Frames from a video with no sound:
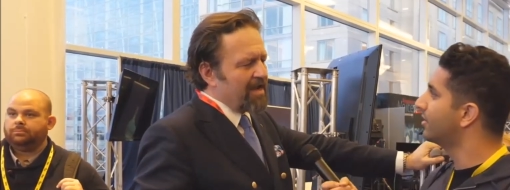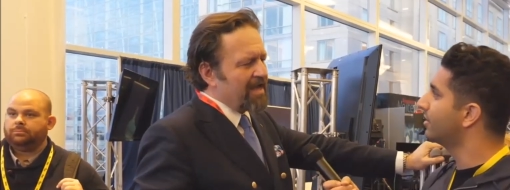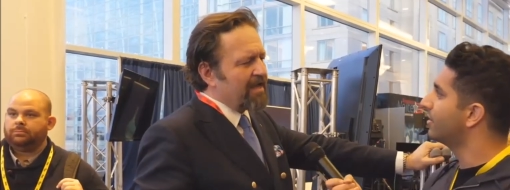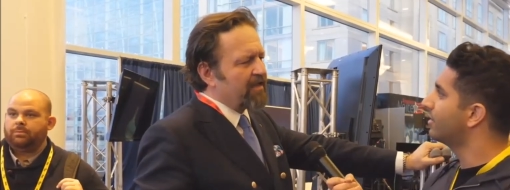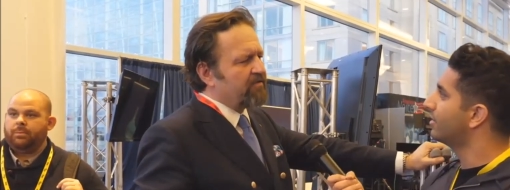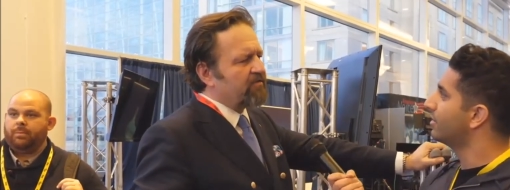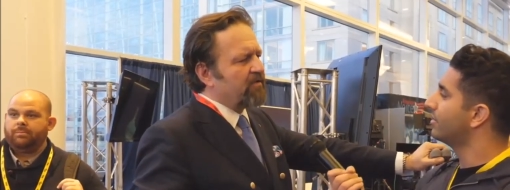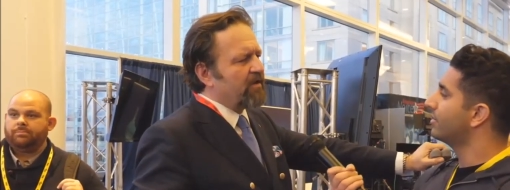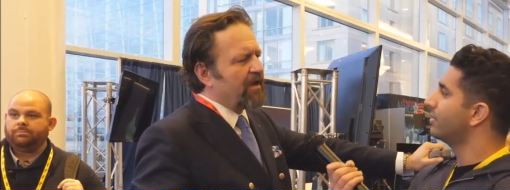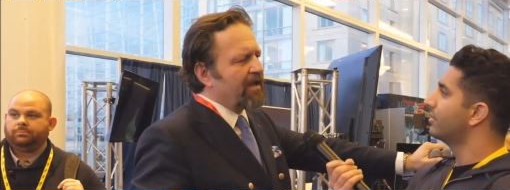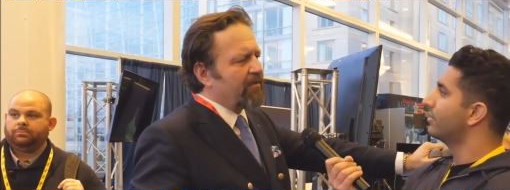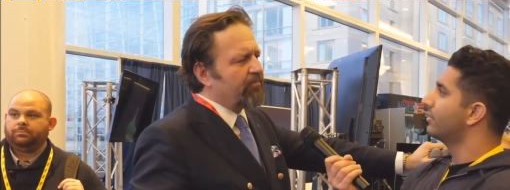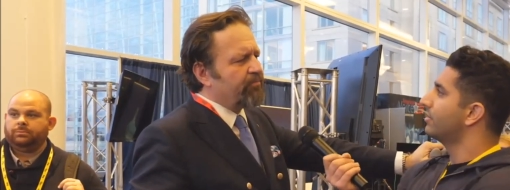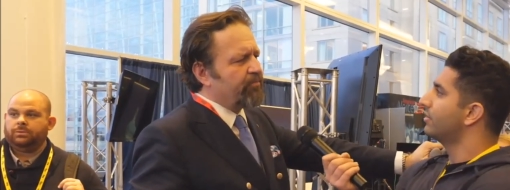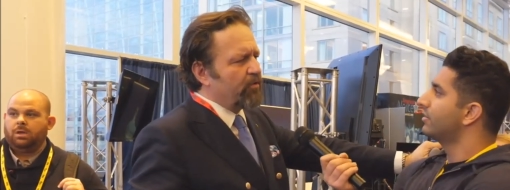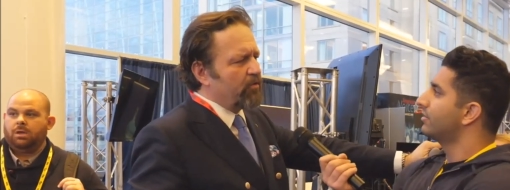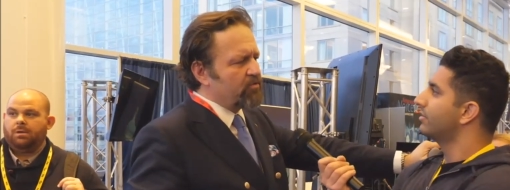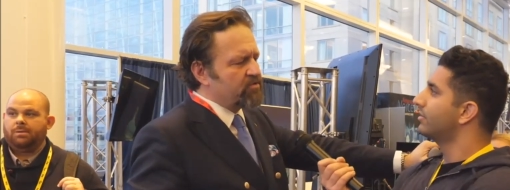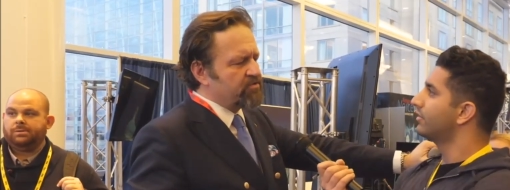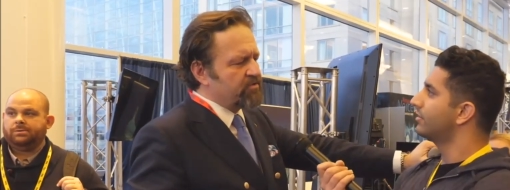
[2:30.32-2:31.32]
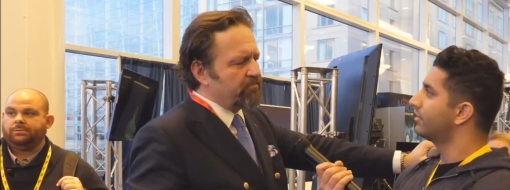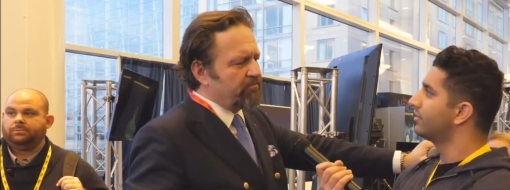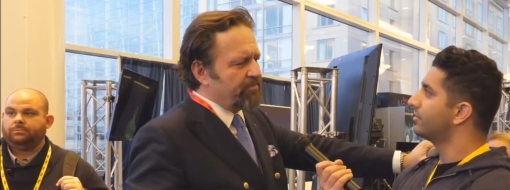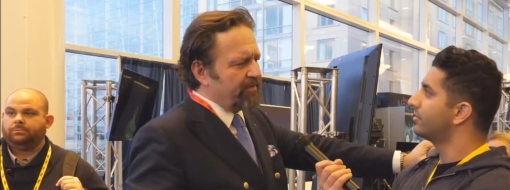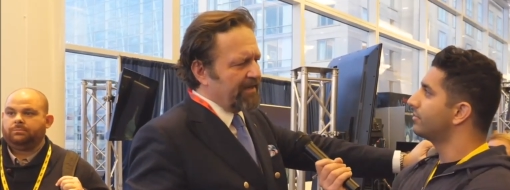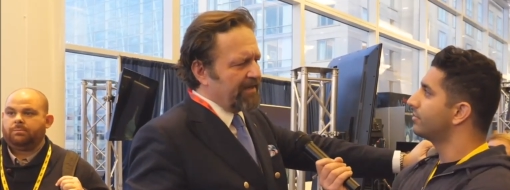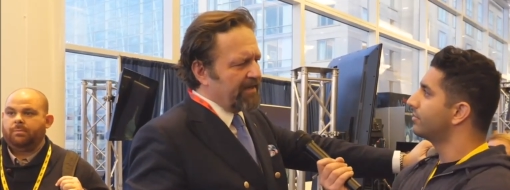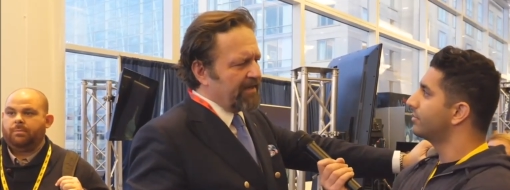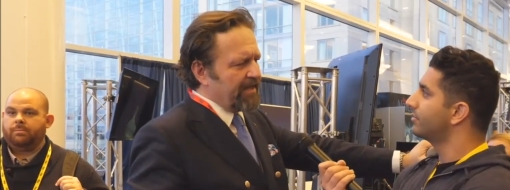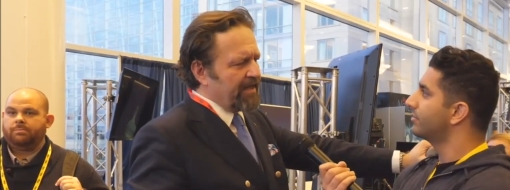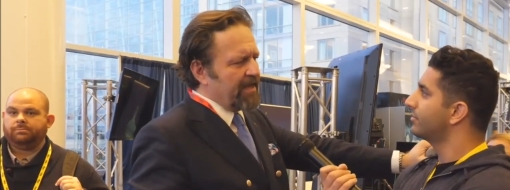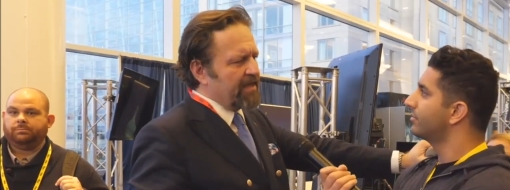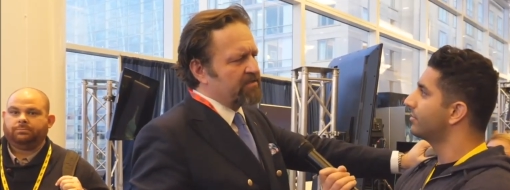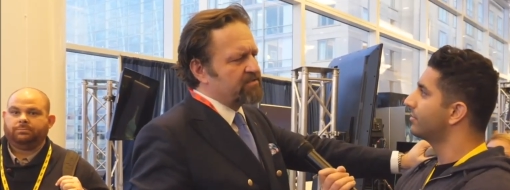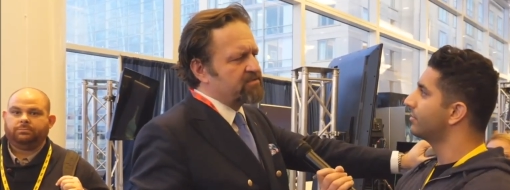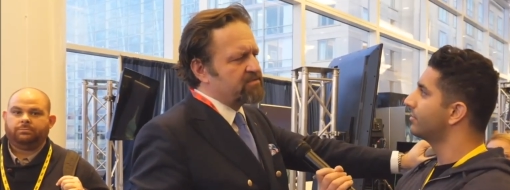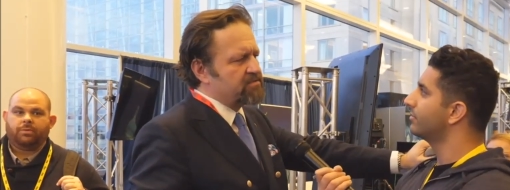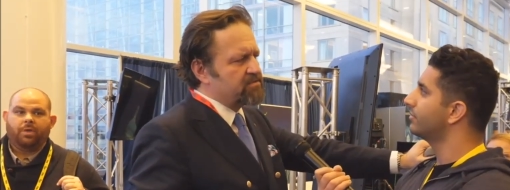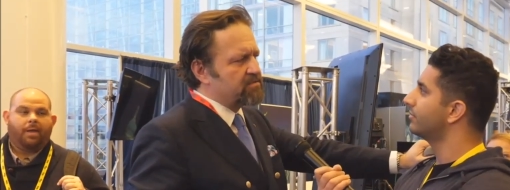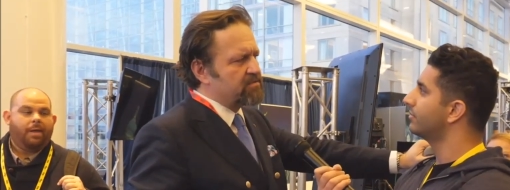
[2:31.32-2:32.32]
Speaker 1: I I approached the
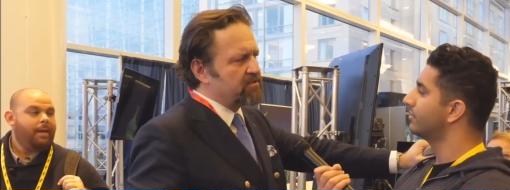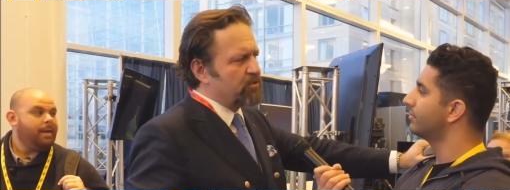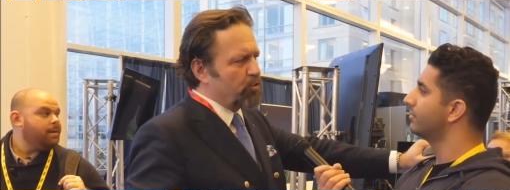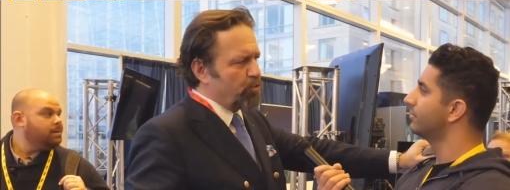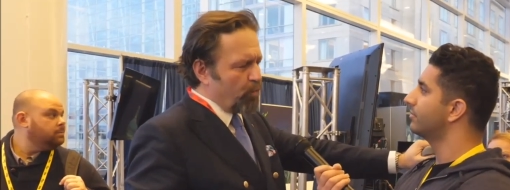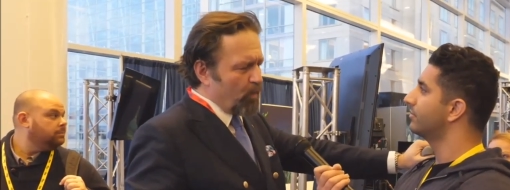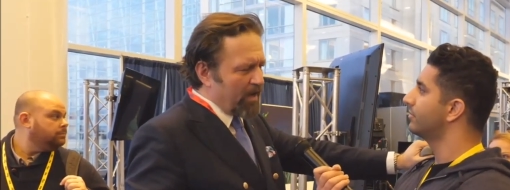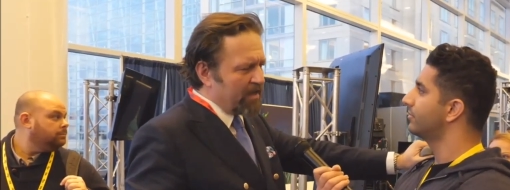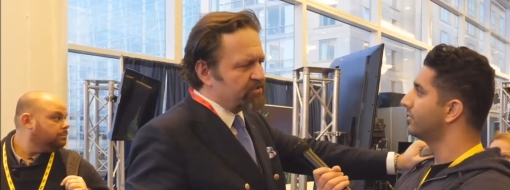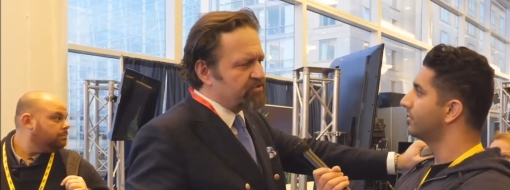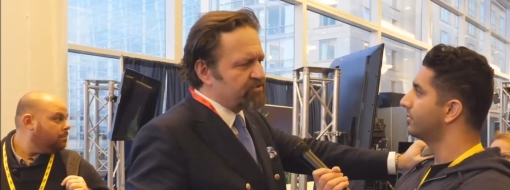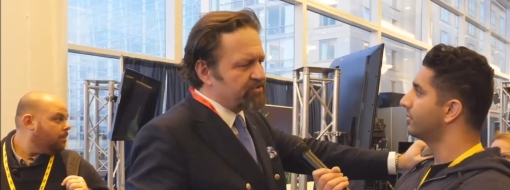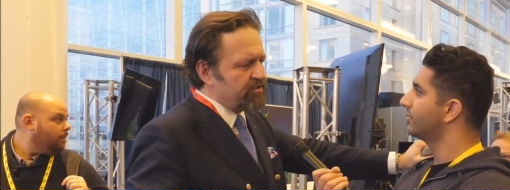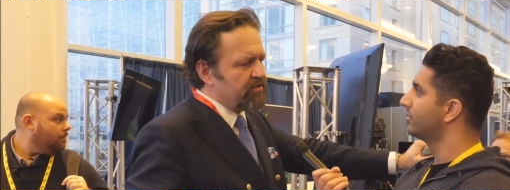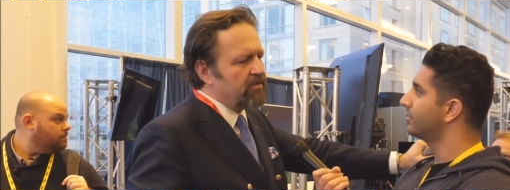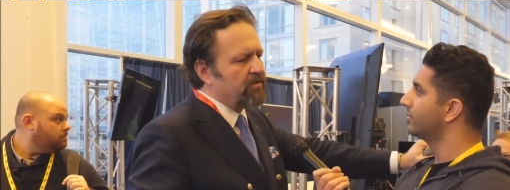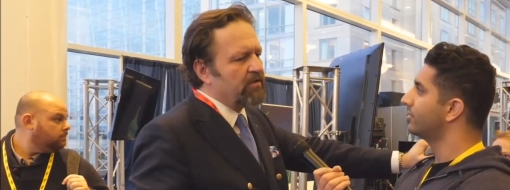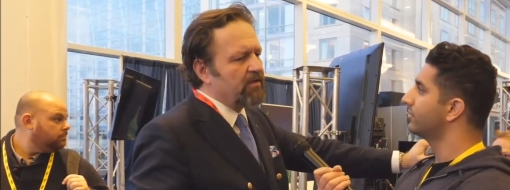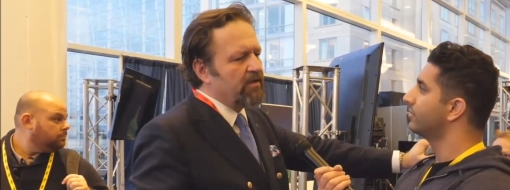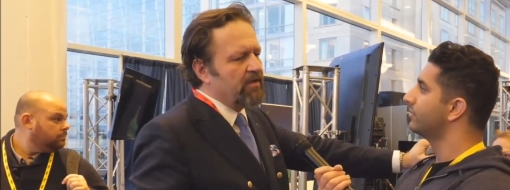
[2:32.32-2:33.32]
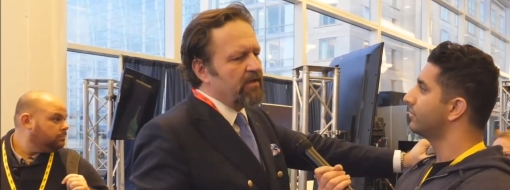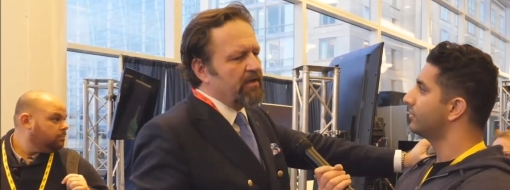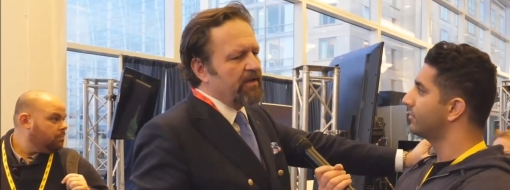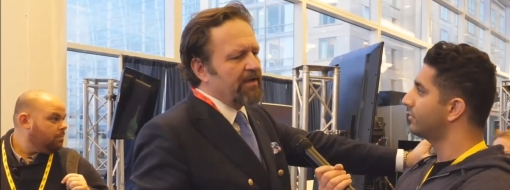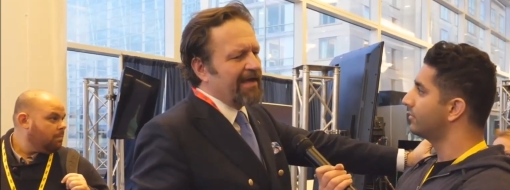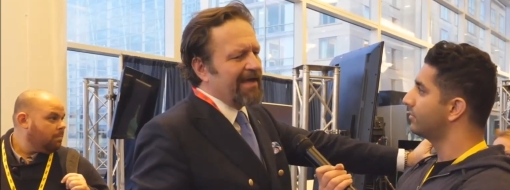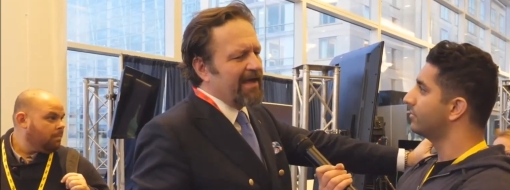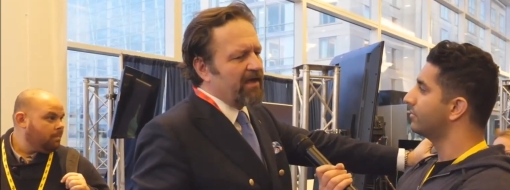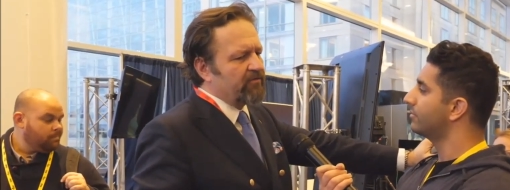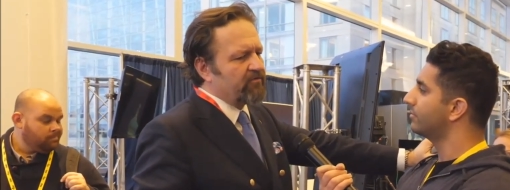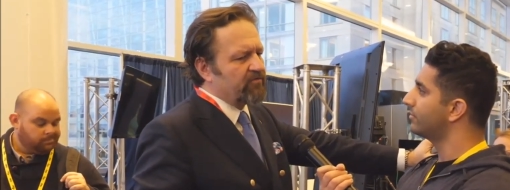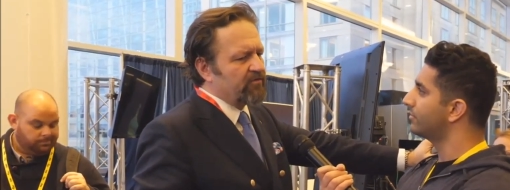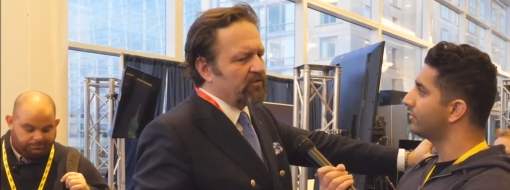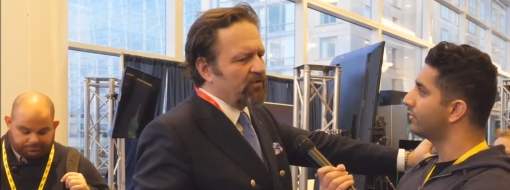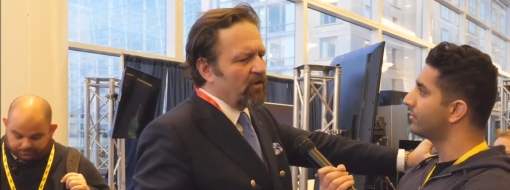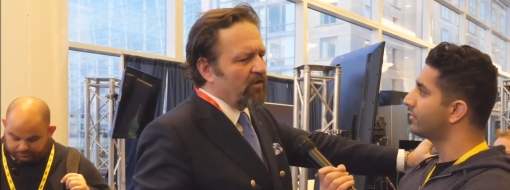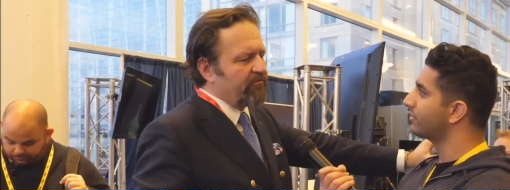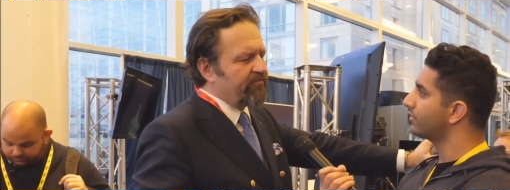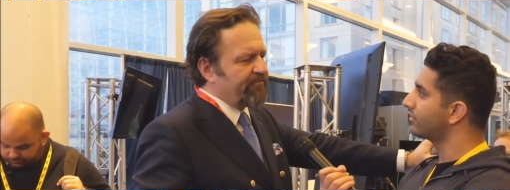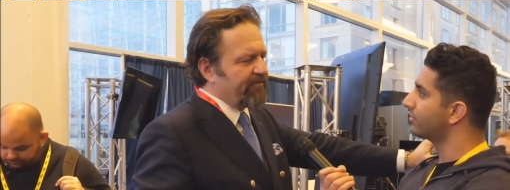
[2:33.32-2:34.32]
BDS question as
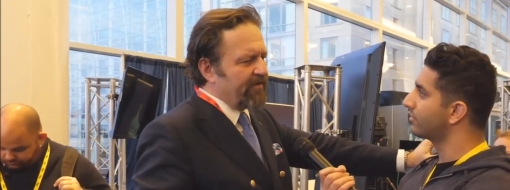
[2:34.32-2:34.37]
not